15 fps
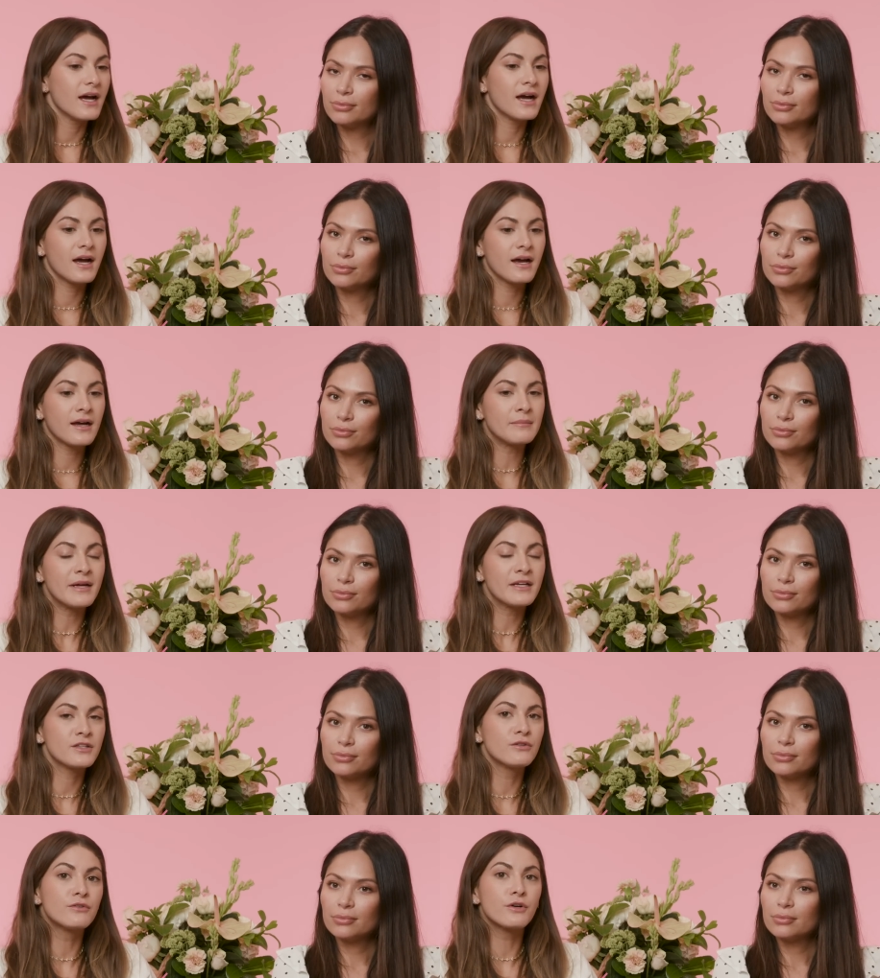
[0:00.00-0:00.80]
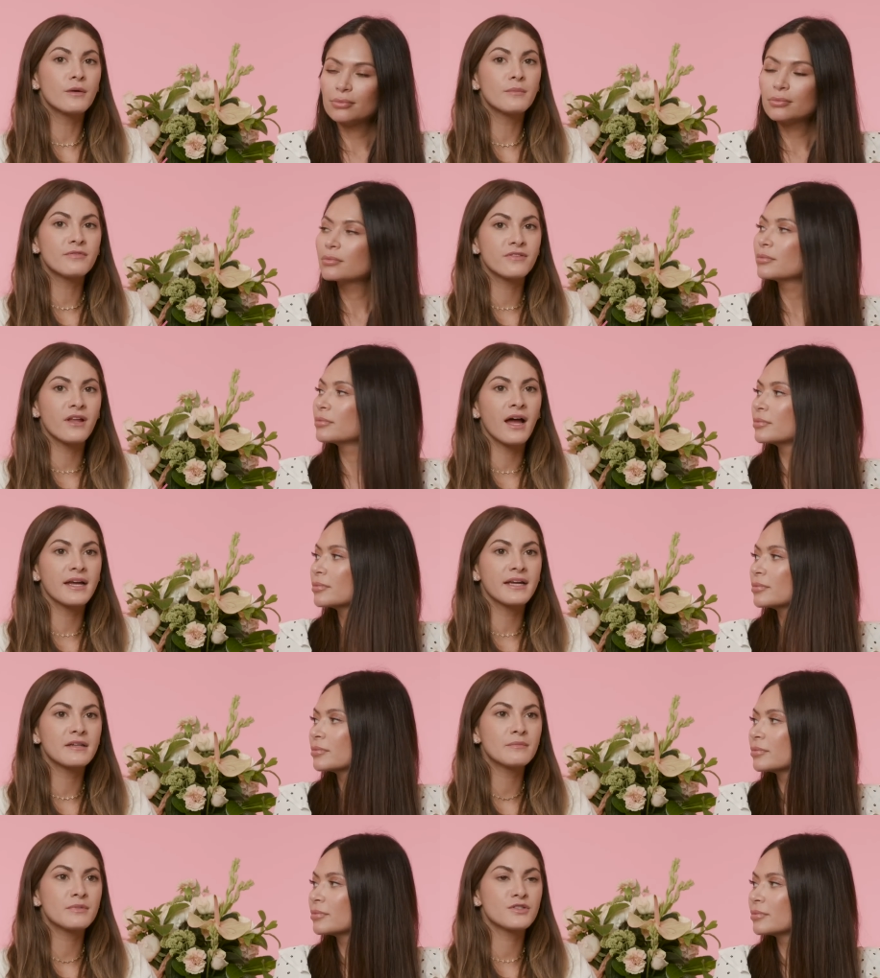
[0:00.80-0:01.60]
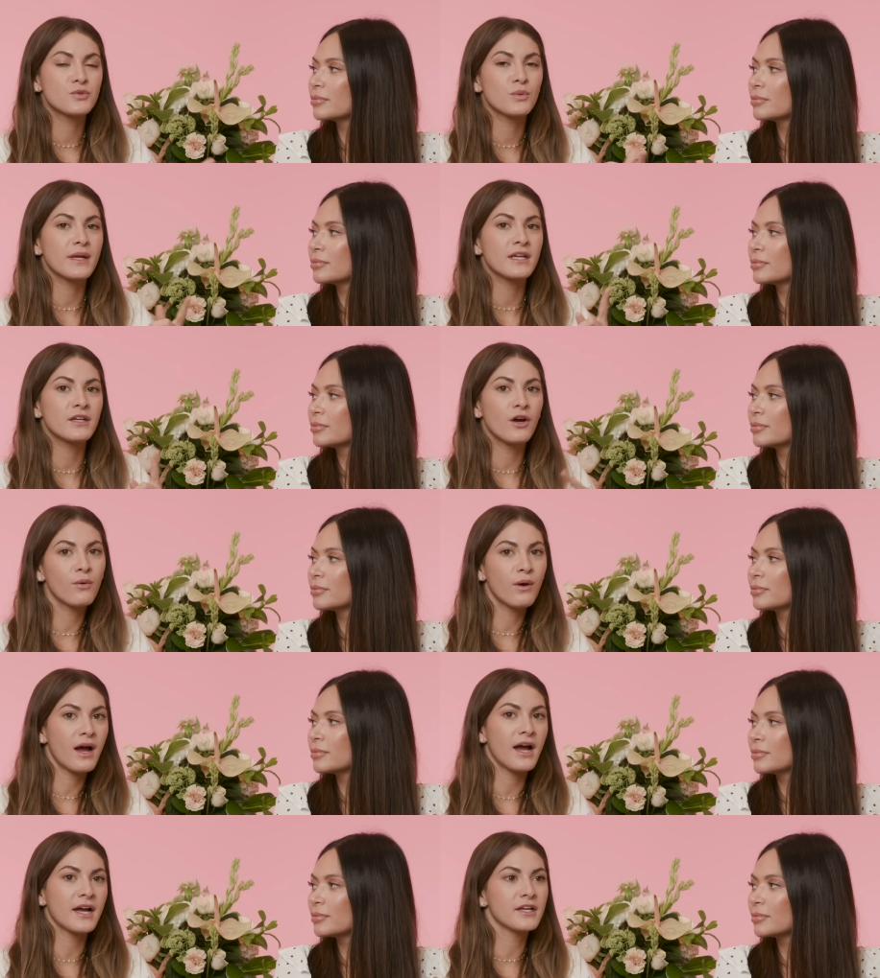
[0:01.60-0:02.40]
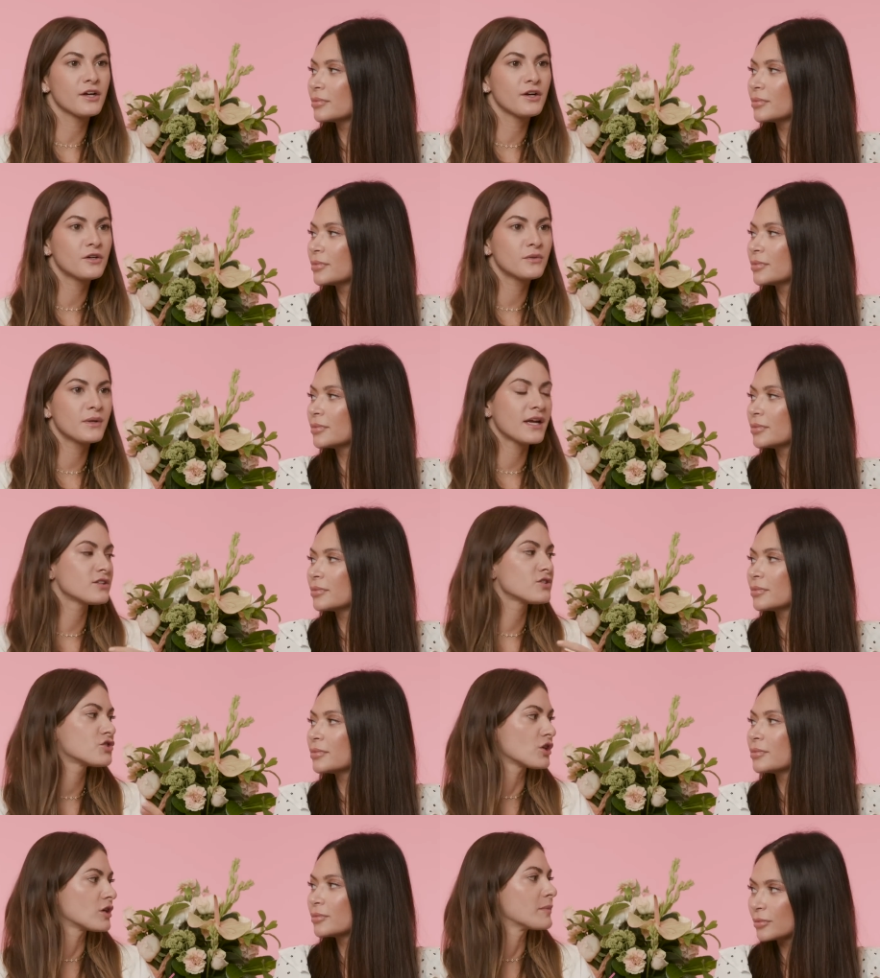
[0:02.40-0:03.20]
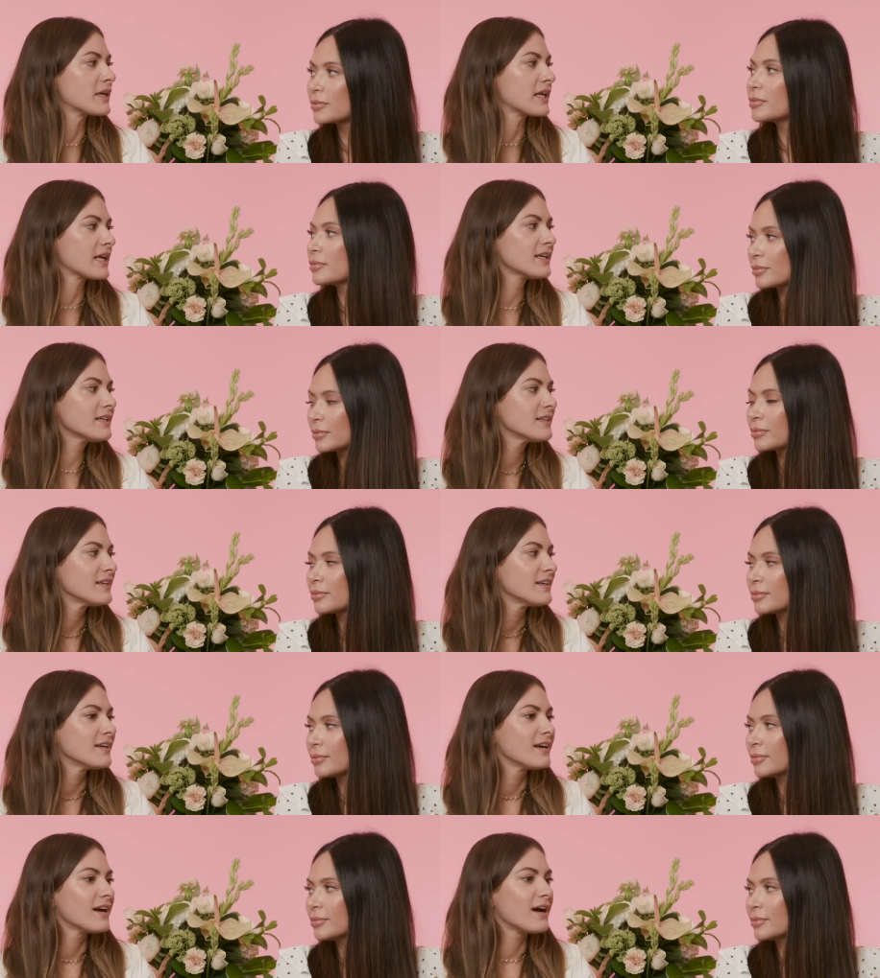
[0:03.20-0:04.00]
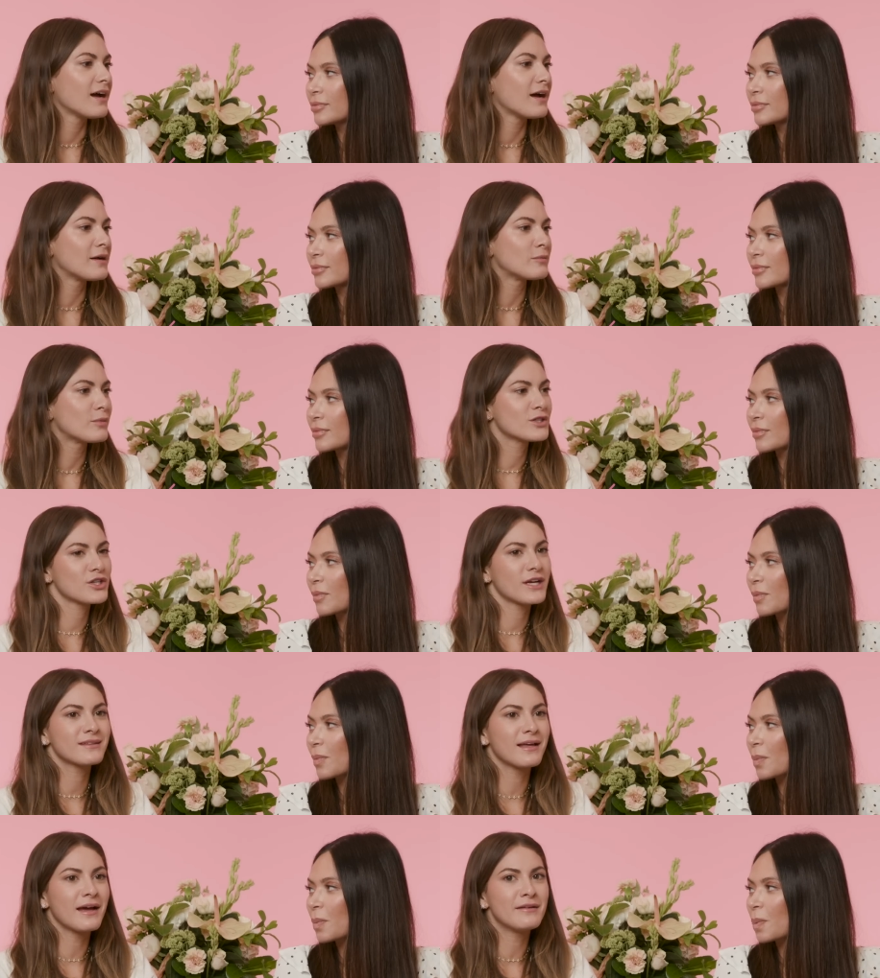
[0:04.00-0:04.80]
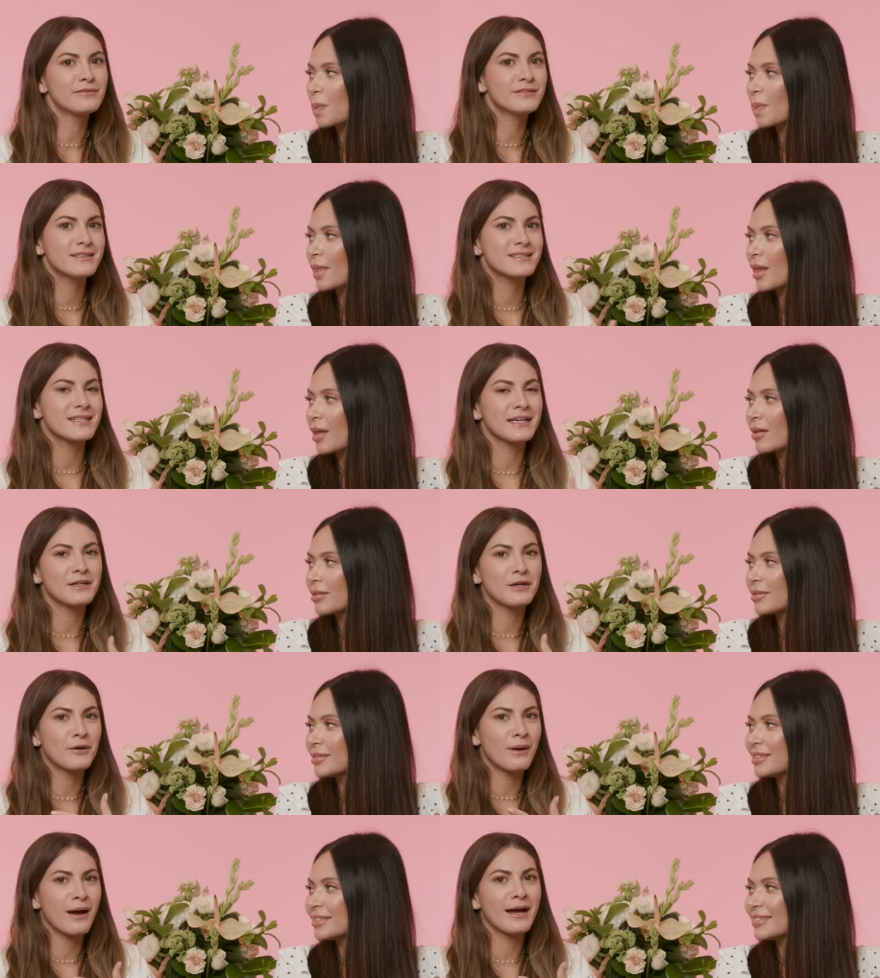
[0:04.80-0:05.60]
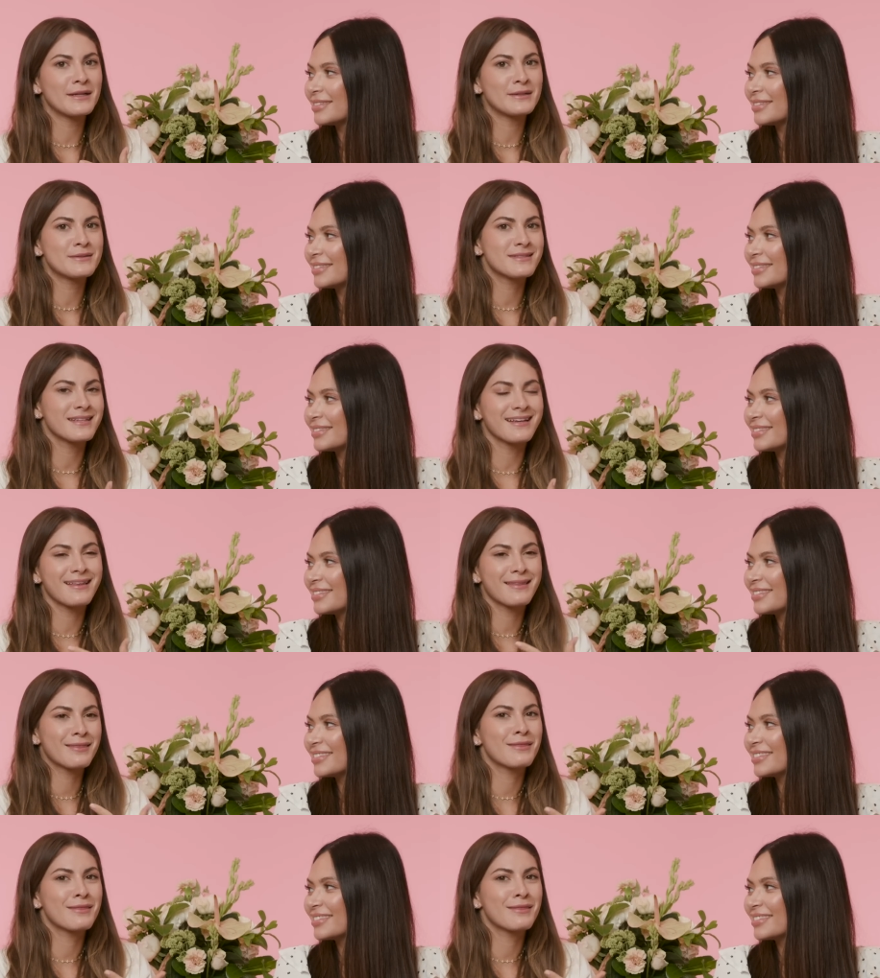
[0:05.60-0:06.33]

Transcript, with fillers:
Speaker 1: um, and you grew up flying between Ohio and Germany mm -hmm. um, which I love because like Ohio is like